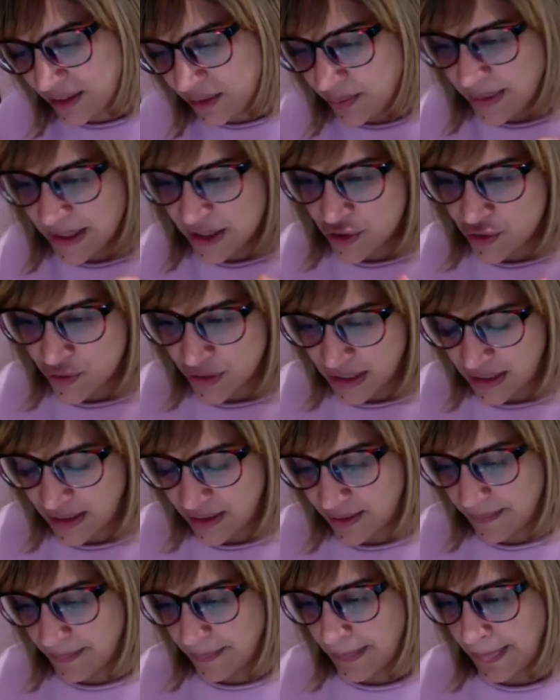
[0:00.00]
bit trickier,
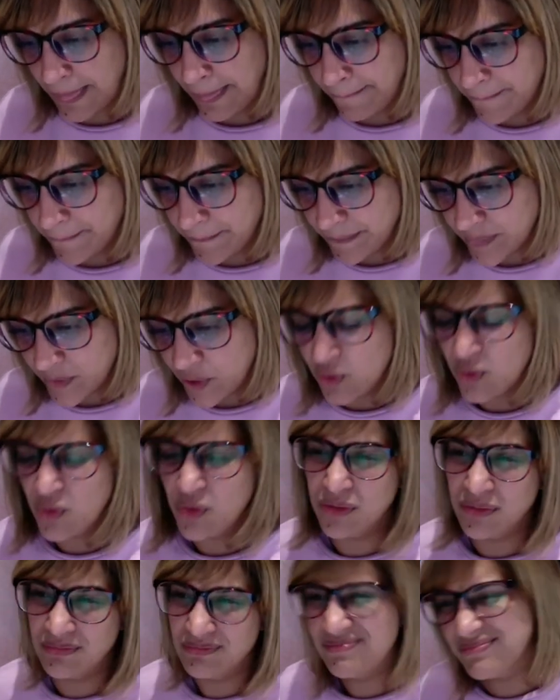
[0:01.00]

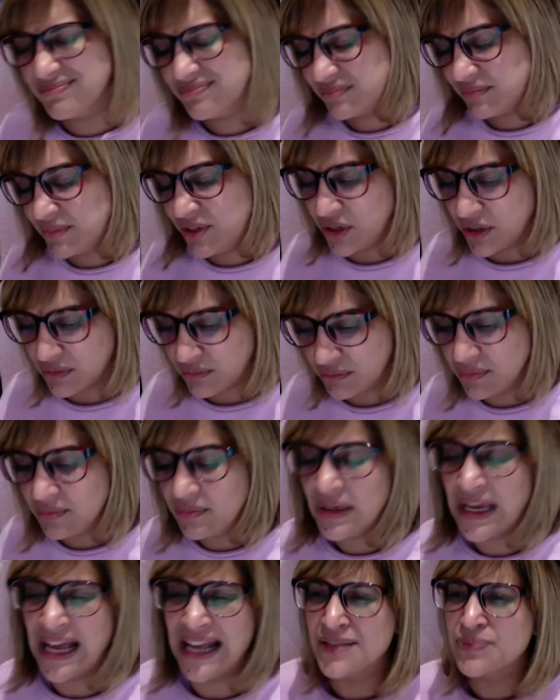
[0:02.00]
or, you know,
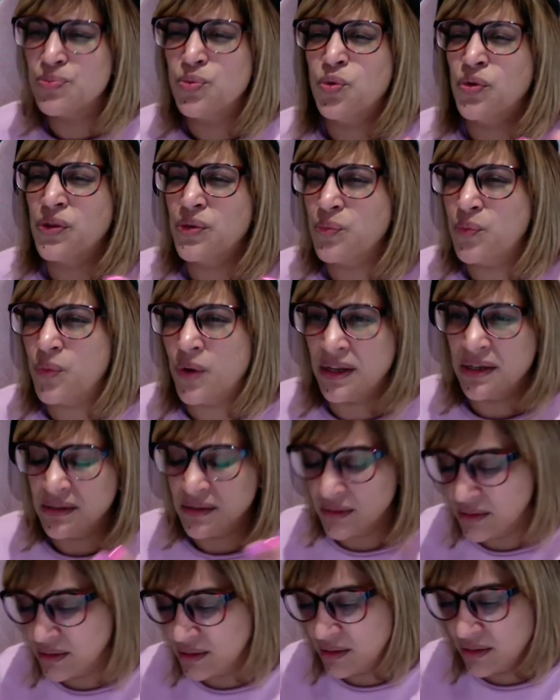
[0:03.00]
has more than
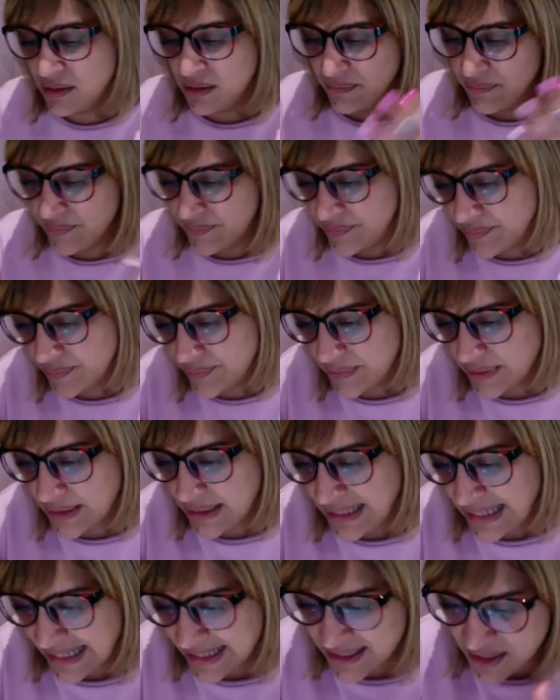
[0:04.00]
one
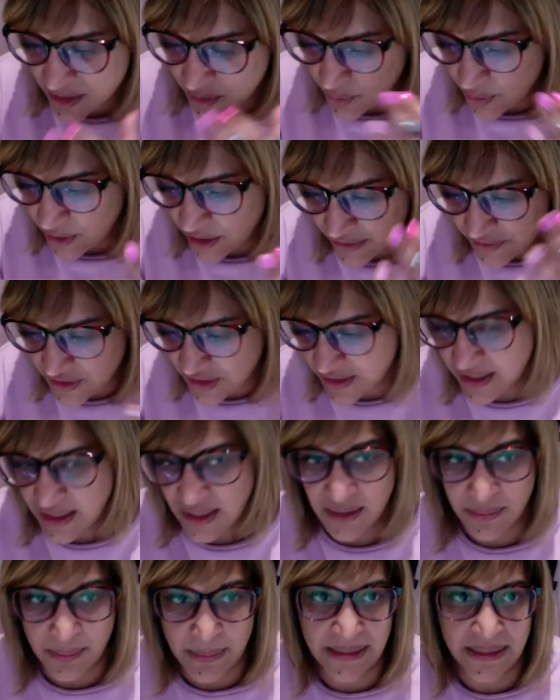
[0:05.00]
letter where you have to think
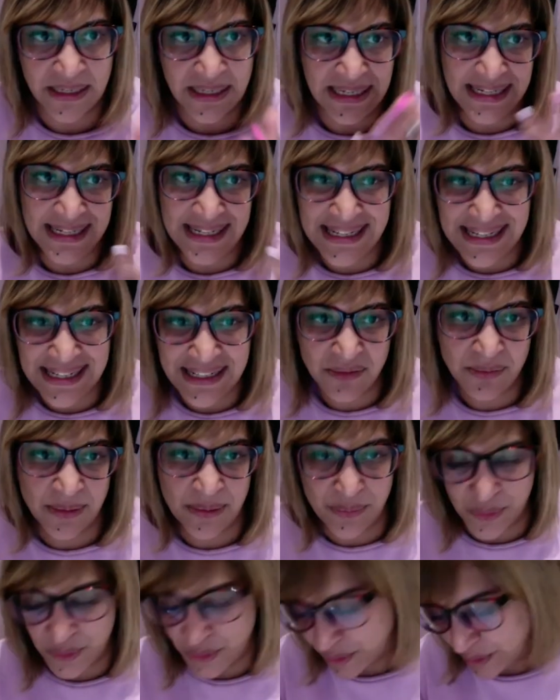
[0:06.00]
about it a little bit
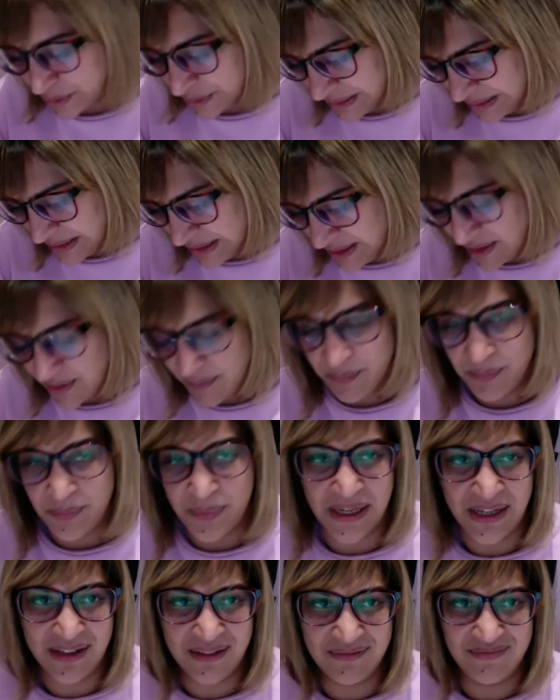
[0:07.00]
more,
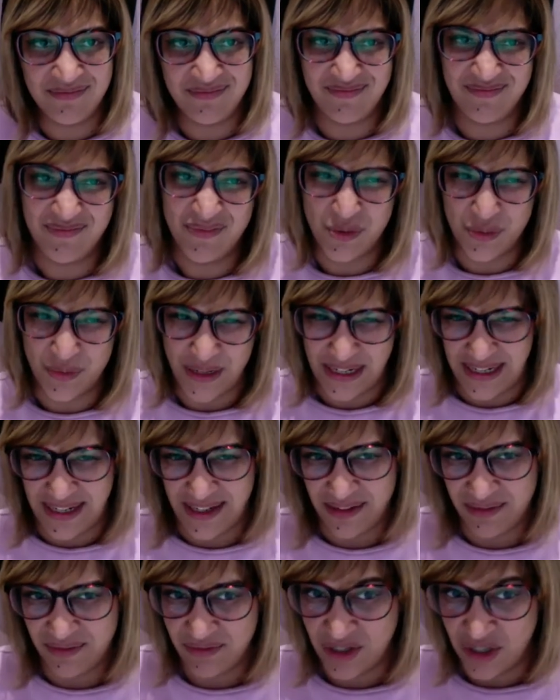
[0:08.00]
but not really.
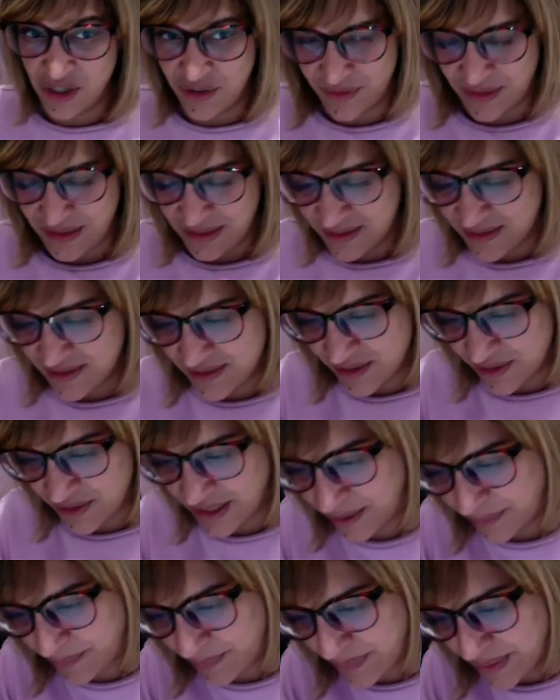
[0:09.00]
Hopefully this is okay.
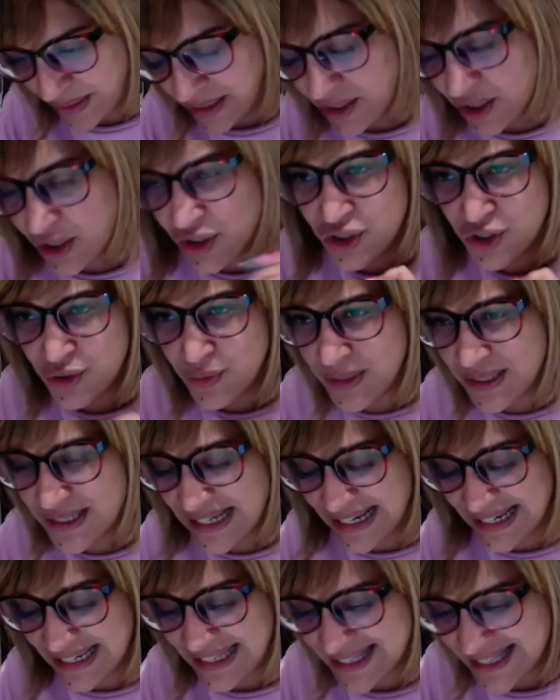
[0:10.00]
Do
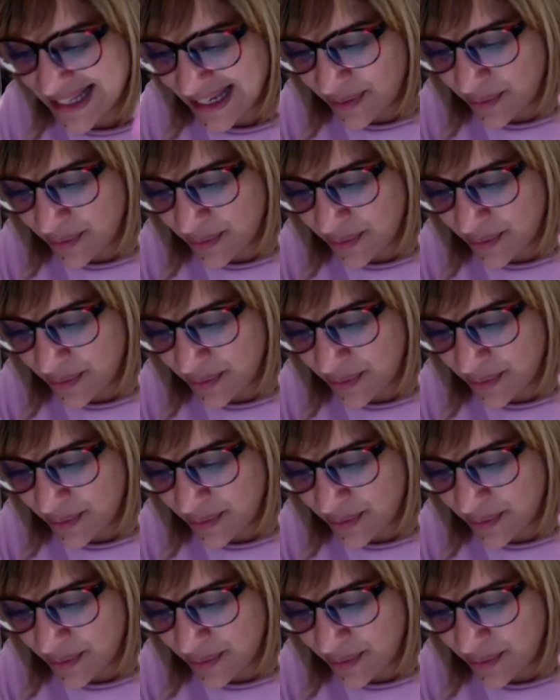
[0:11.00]
exactly the same. We're